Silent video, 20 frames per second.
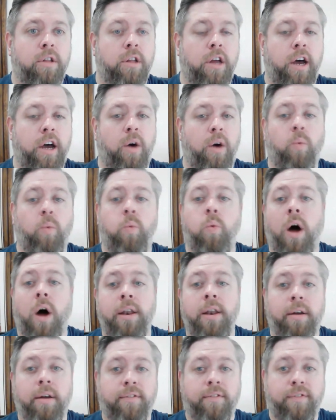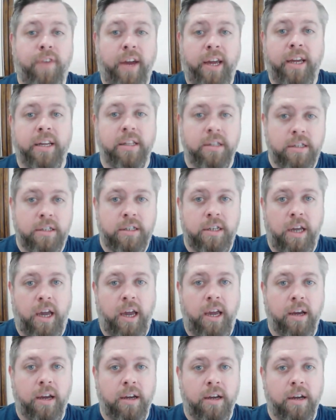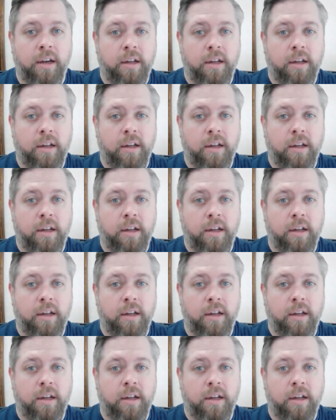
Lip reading: one vacancy